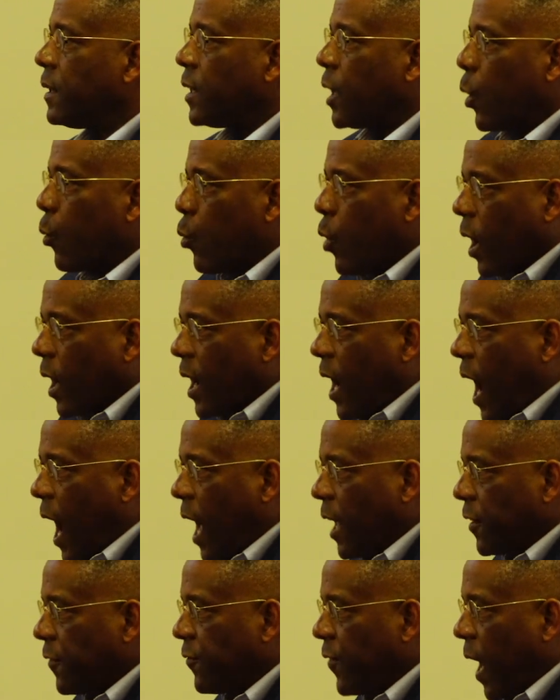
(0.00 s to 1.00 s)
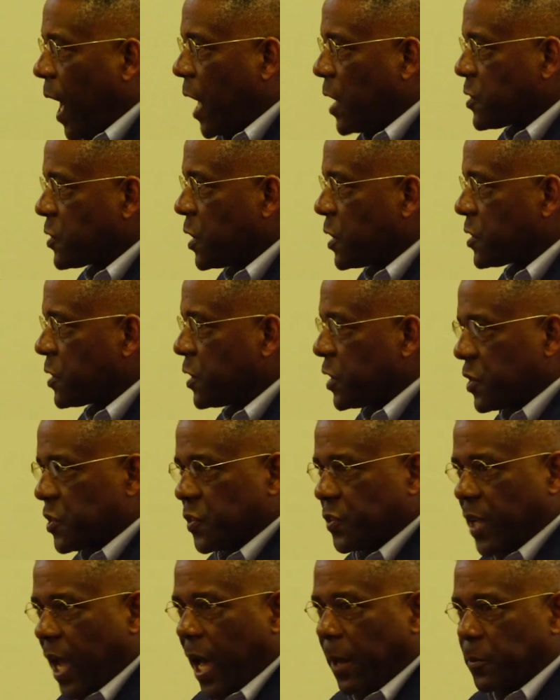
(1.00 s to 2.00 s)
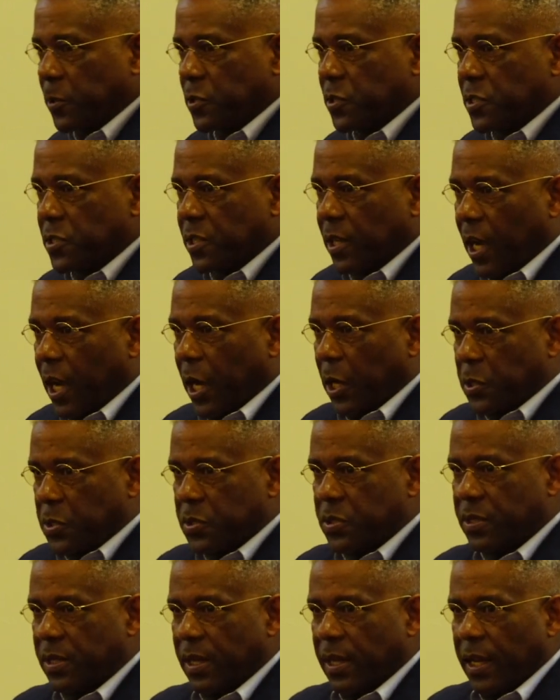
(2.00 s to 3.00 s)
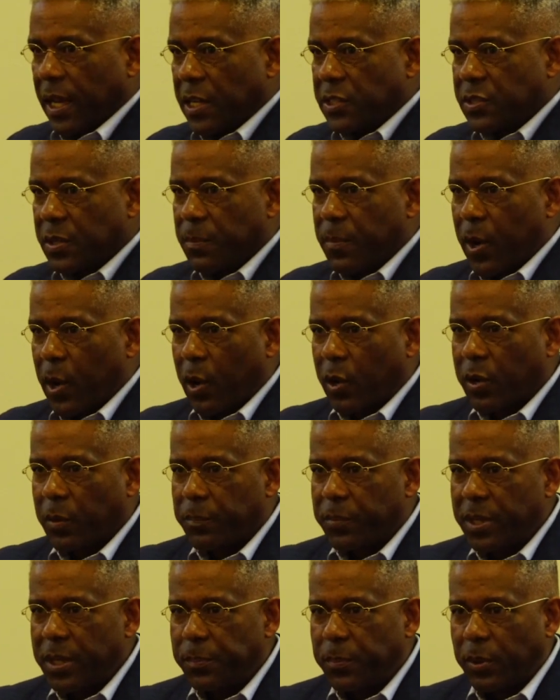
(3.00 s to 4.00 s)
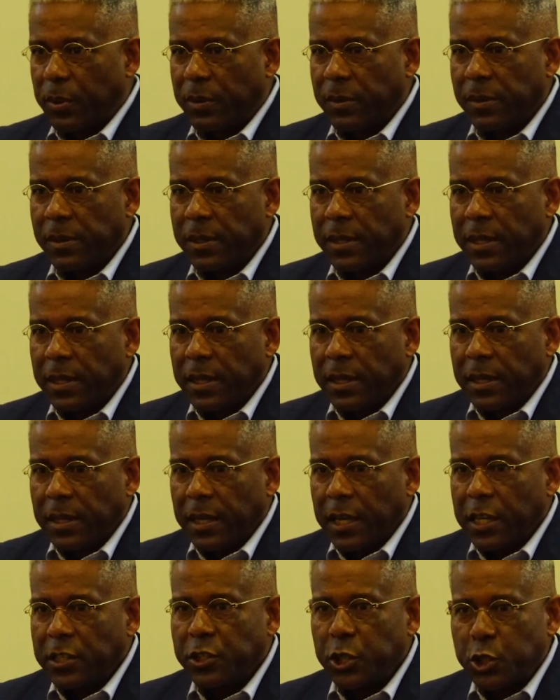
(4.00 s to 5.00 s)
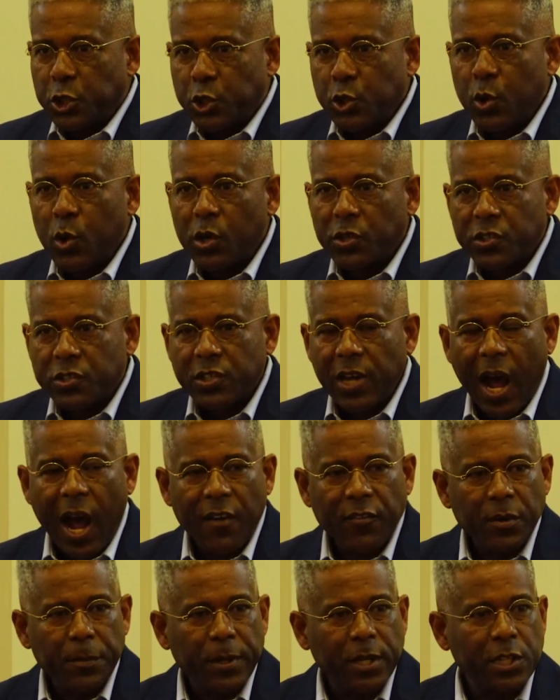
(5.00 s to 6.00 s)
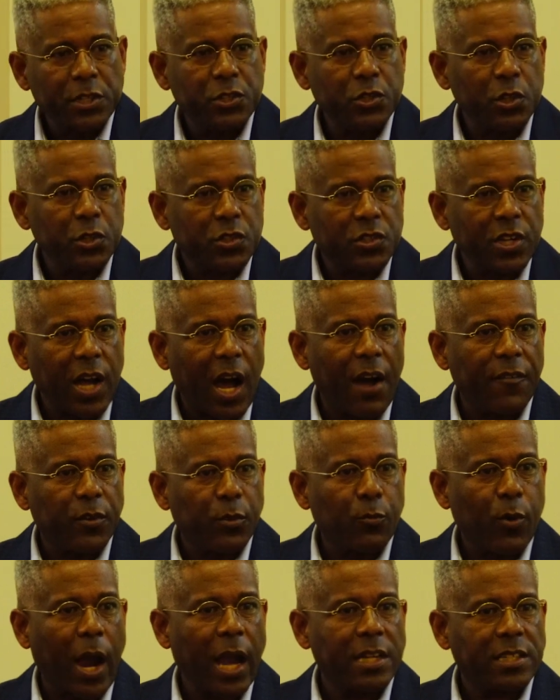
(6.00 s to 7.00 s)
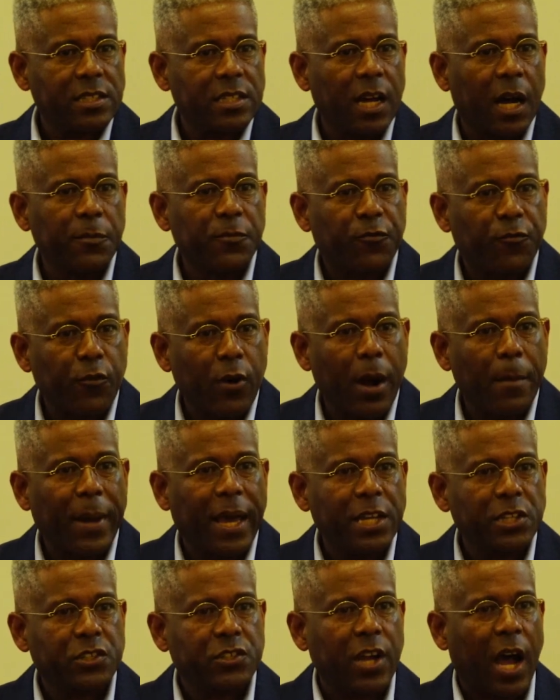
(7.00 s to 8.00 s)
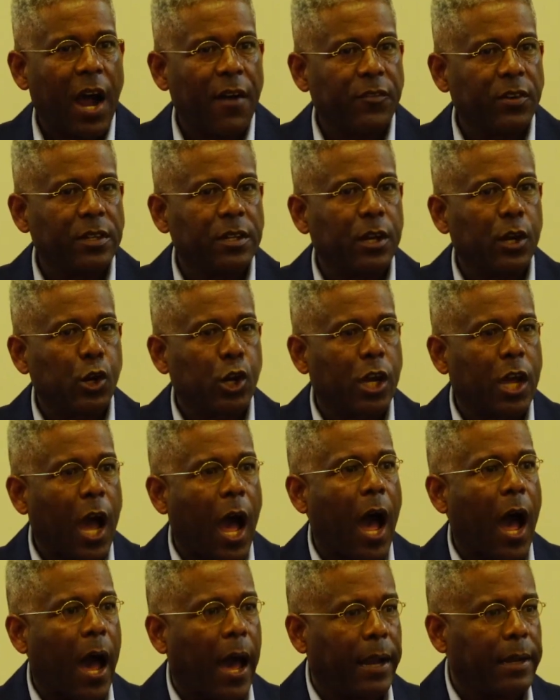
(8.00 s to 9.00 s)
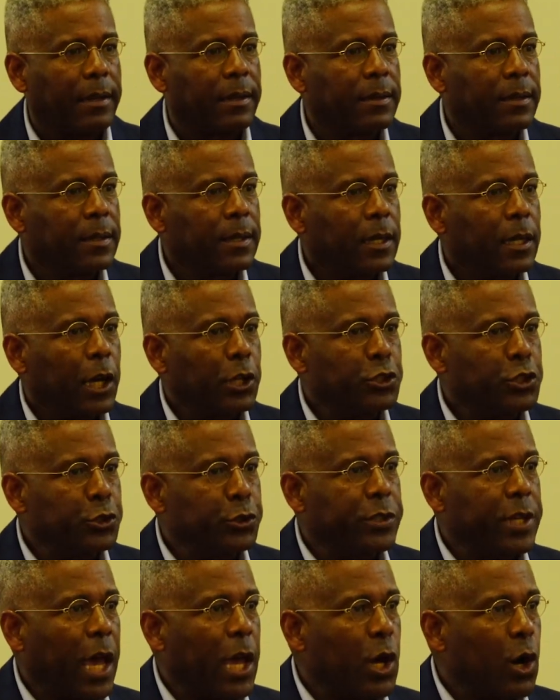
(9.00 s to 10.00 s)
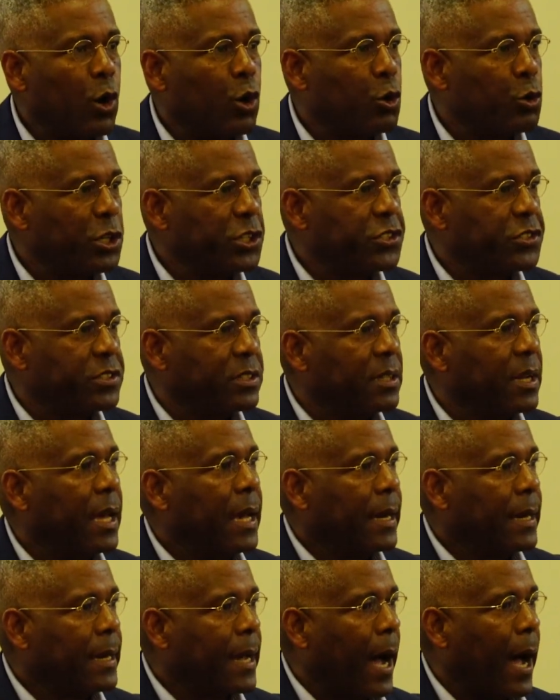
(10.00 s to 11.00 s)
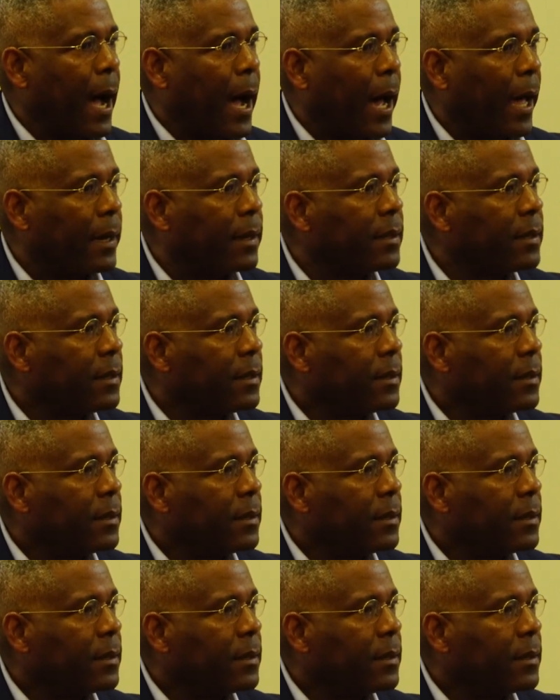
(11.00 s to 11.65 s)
that what codifies us and establishes us as the American people is that you are sovereign because your sovereign rights come from a sovereign God, a Judeo-Christian God.